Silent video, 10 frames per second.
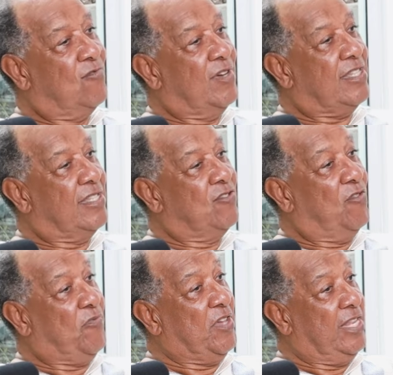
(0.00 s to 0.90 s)
Well,
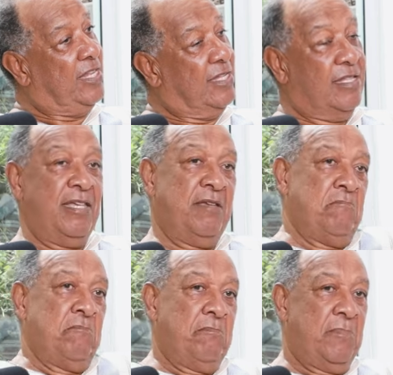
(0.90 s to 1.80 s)
no field. And
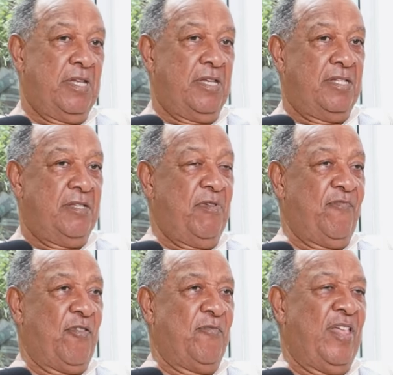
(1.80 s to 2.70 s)
then, I
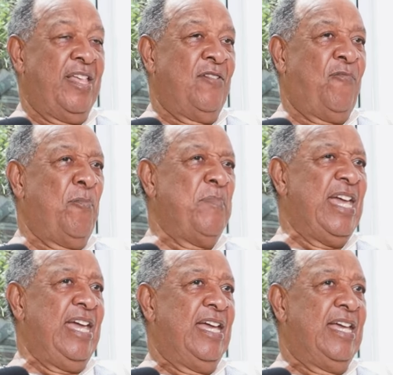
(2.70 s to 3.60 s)
mean, for, for
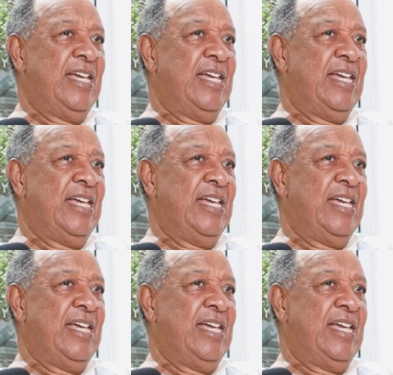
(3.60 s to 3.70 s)
me,